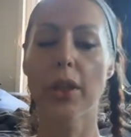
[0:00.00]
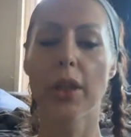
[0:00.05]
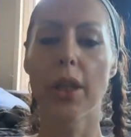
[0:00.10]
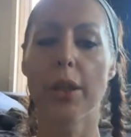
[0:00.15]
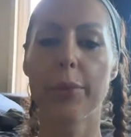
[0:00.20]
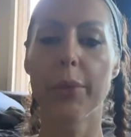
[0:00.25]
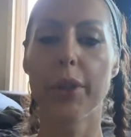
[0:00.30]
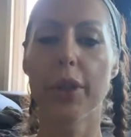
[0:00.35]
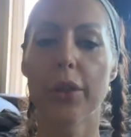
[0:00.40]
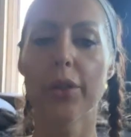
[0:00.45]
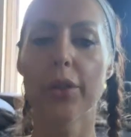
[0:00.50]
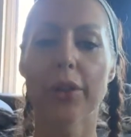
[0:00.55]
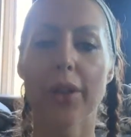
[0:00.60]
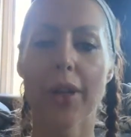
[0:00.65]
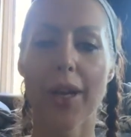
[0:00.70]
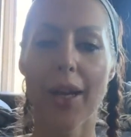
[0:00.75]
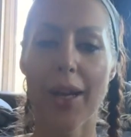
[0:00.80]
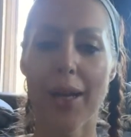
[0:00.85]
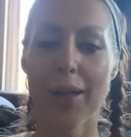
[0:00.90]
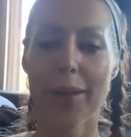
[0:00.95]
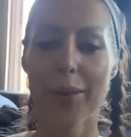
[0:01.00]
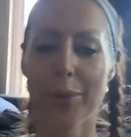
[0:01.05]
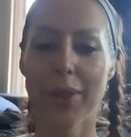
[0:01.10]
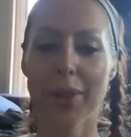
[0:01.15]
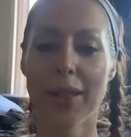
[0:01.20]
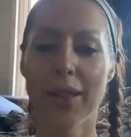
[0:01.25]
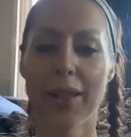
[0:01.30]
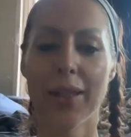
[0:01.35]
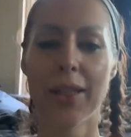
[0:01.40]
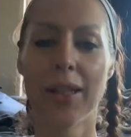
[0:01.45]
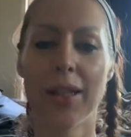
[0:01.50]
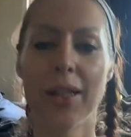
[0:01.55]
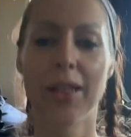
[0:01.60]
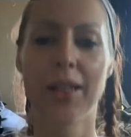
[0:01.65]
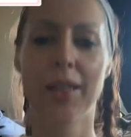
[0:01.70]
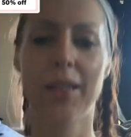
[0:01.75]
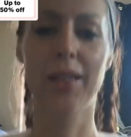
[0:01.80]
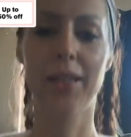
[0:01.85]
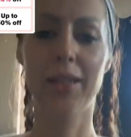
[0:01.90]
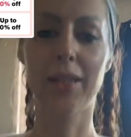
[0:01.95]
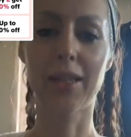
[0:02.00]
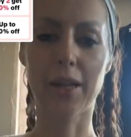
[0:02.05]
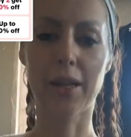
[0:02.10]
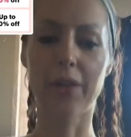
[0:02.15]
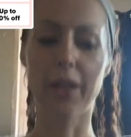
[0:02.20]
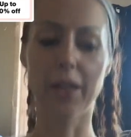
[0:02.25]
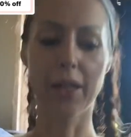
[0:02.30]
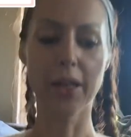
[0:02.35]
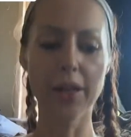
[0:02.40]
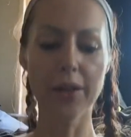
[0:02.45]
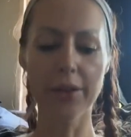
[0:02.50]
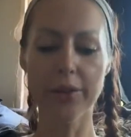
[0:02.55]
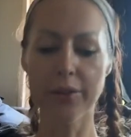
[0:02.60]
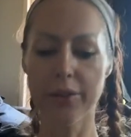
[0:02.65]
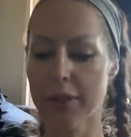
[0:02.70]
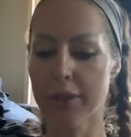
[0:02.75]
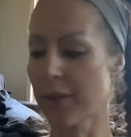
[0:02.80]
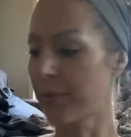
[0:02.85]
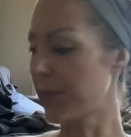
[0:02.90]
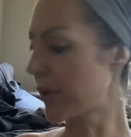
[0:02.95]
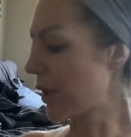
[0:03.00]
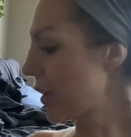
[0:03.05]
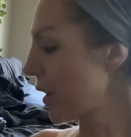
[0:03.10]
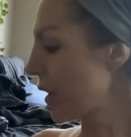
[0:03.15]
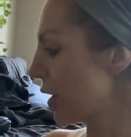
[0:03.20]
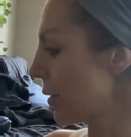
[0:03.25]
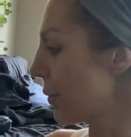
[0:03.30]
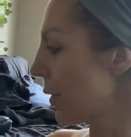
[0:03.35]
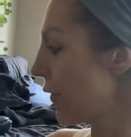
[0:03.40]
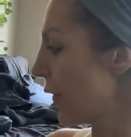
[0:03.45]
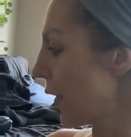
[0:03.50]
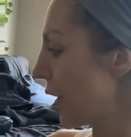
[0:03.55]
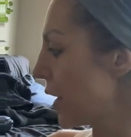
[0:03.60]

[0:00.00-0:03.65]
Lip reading: Let me go grab that right now because I'm done touching my